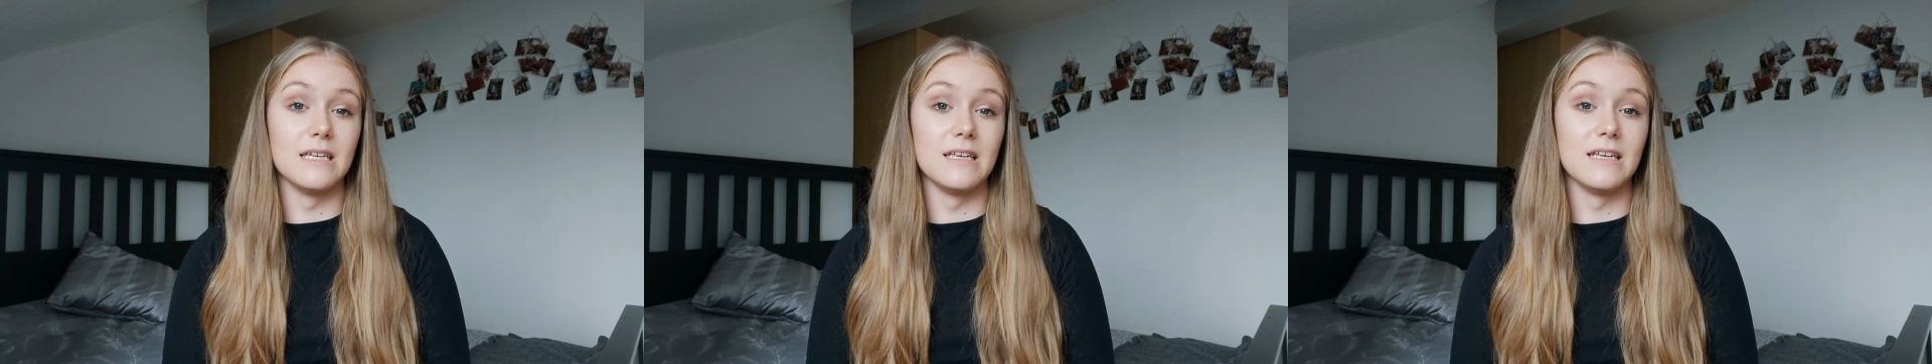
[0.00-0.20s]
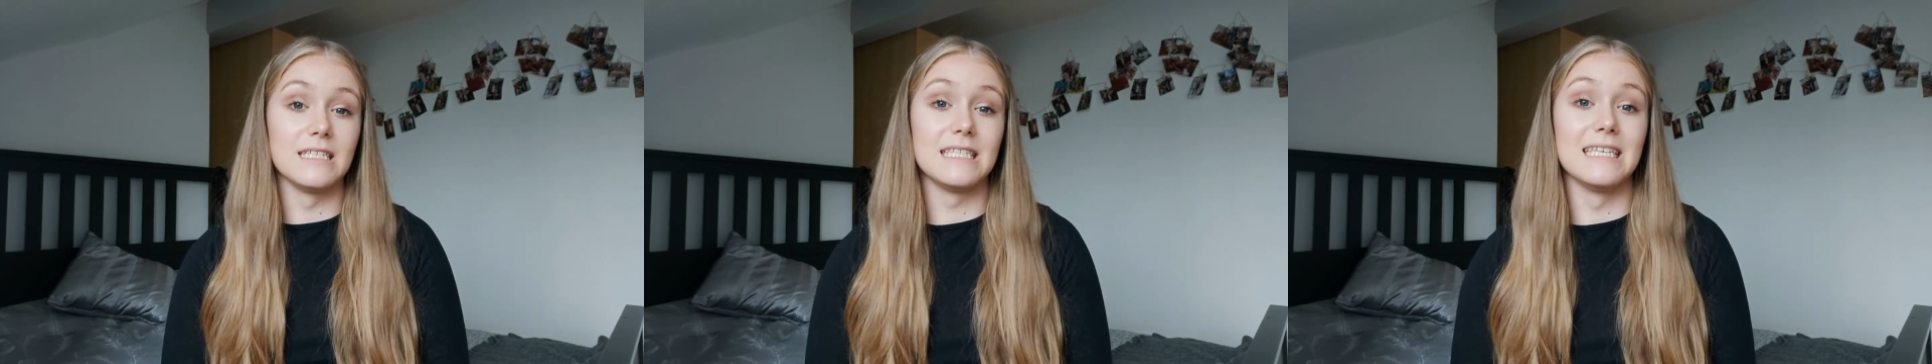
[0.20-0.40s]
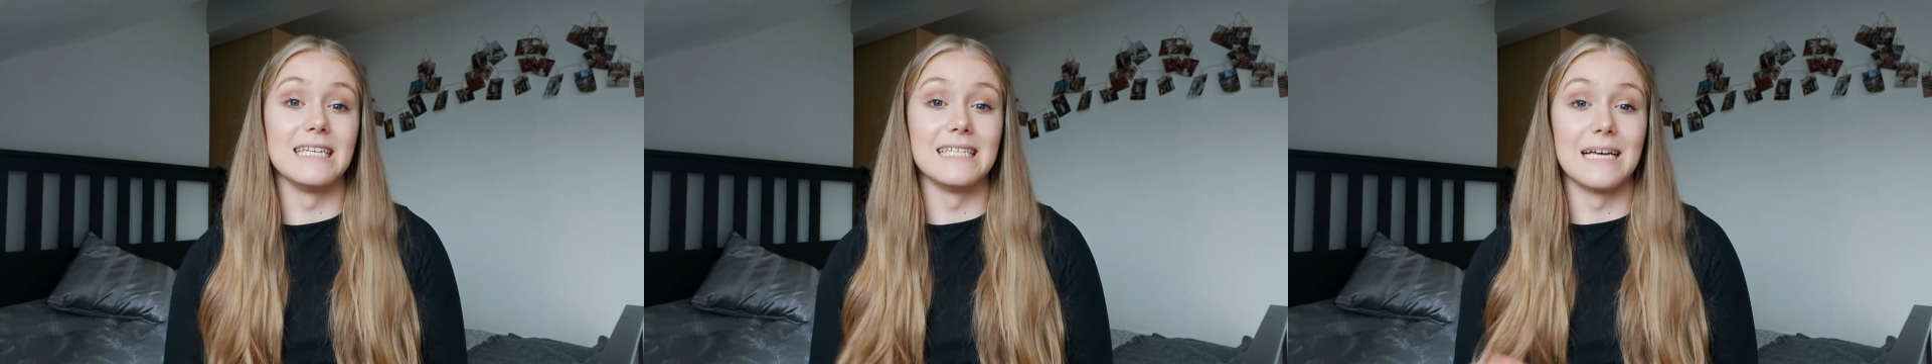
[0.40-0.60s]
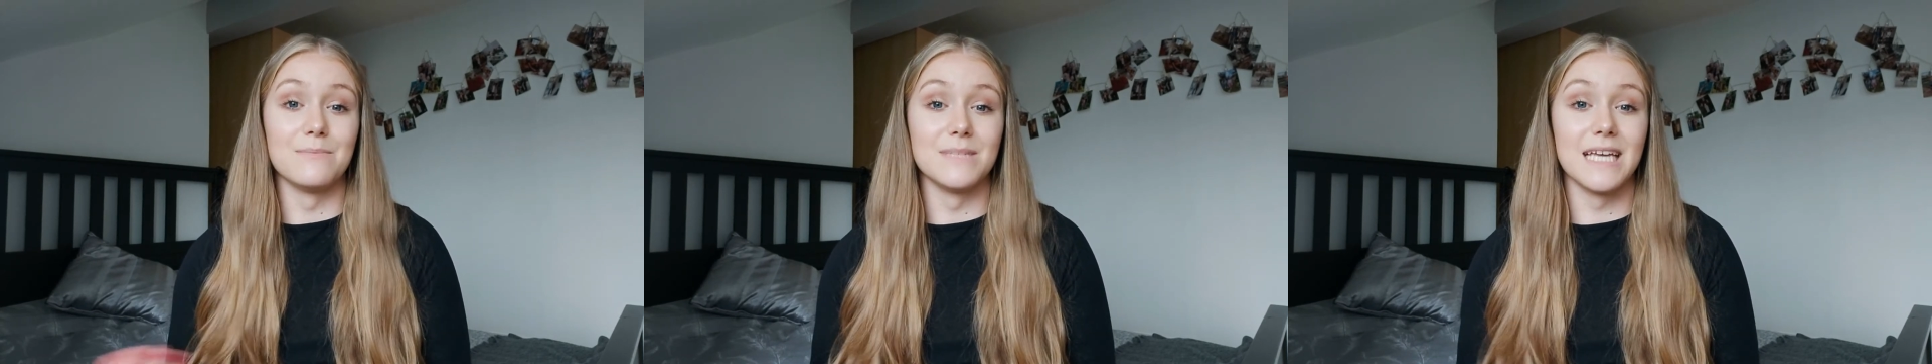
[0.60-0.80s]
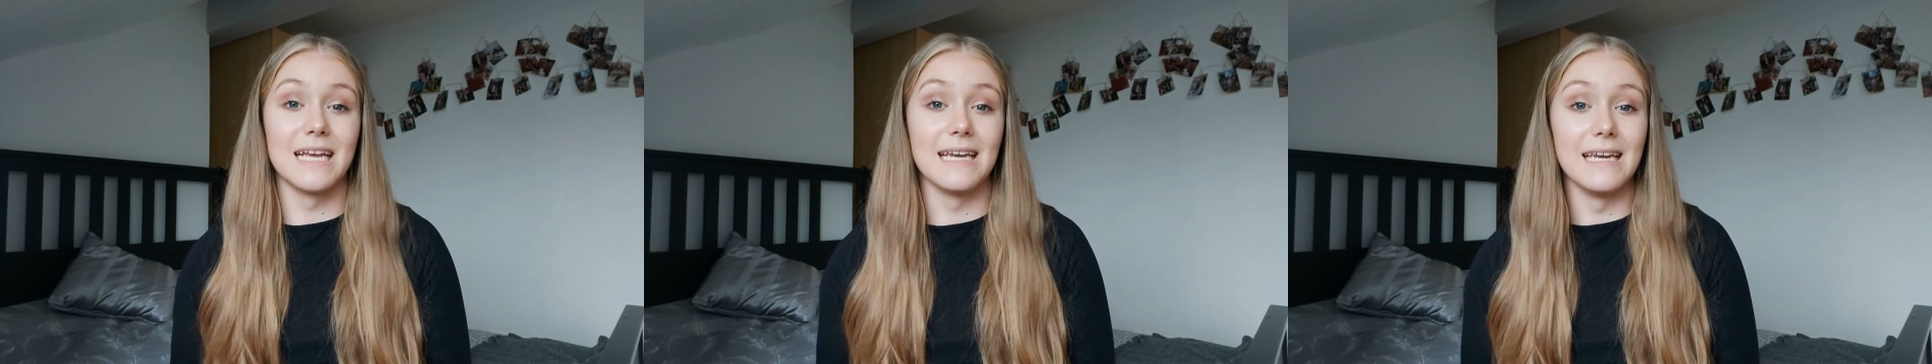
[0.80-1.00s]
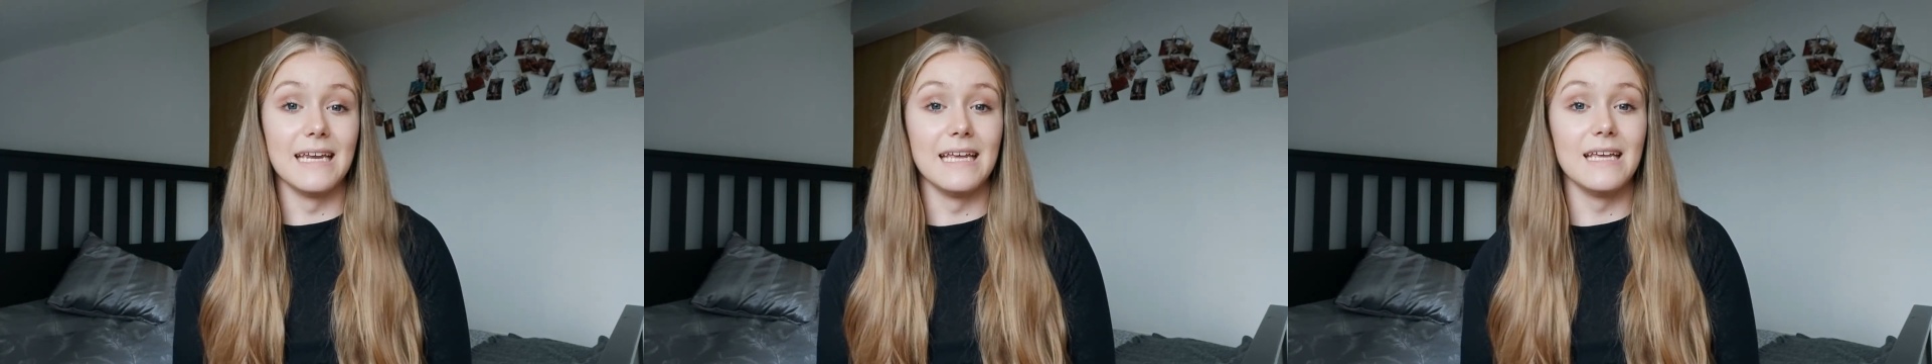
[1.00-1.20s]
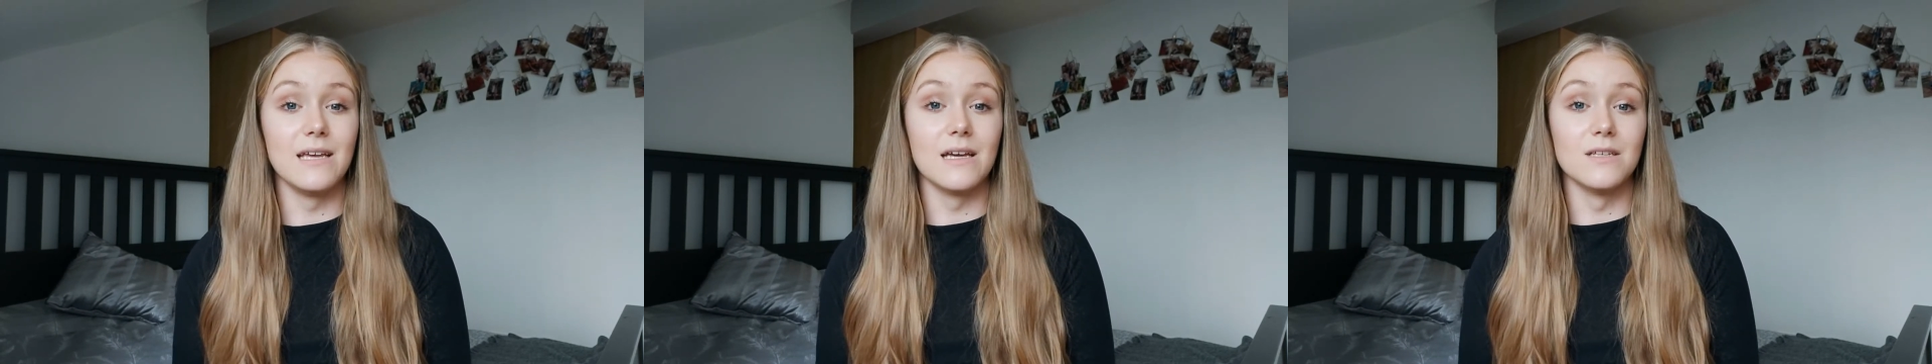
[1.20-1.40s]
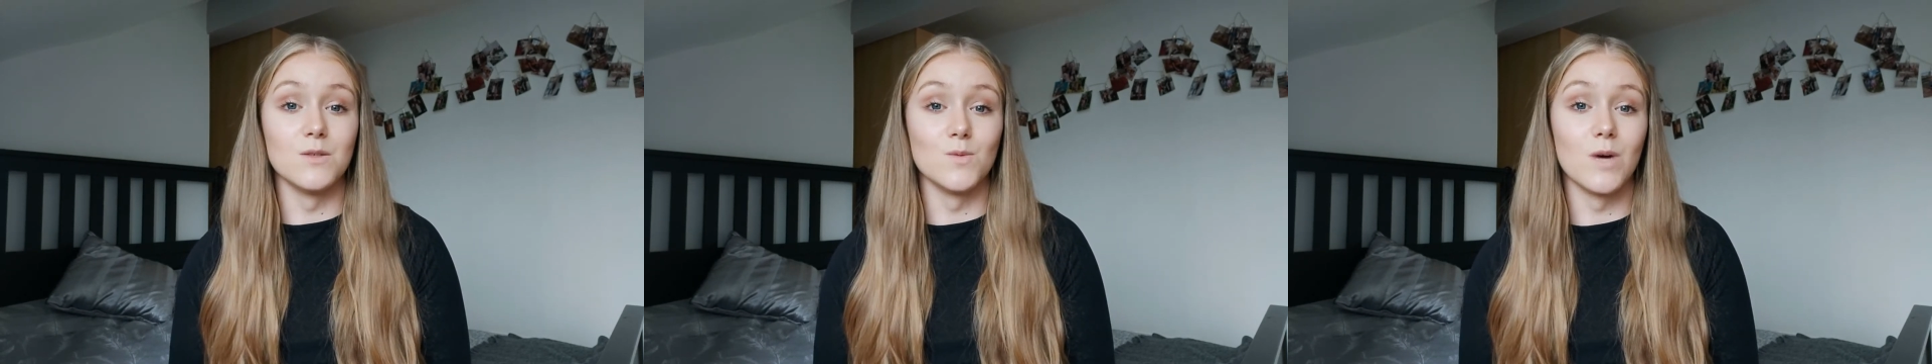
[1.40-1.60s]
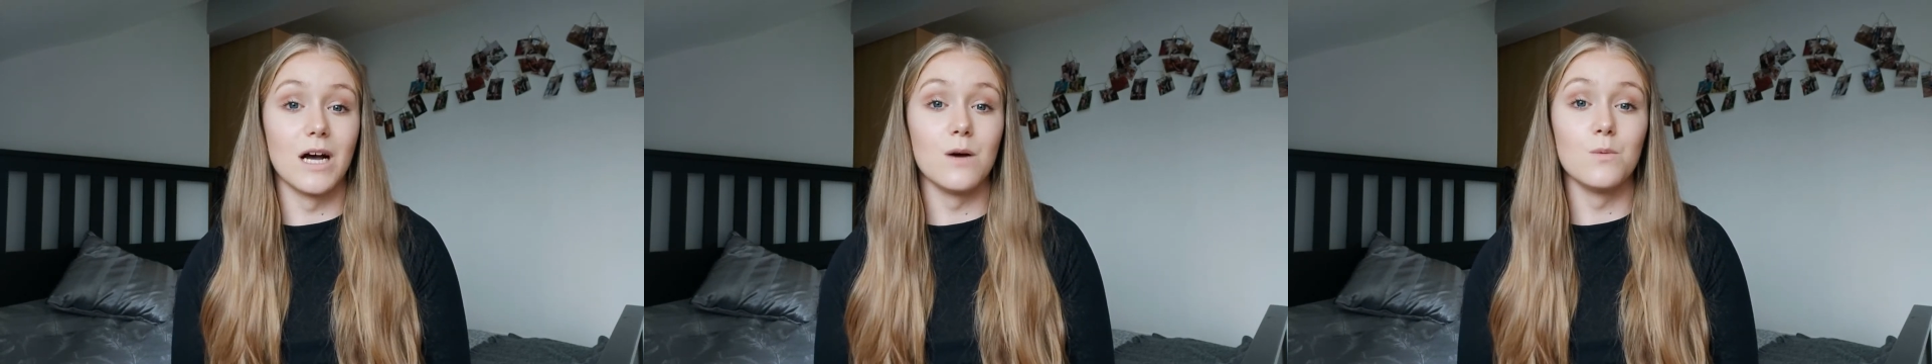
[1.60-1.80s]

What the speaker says: it's the exam technique as well,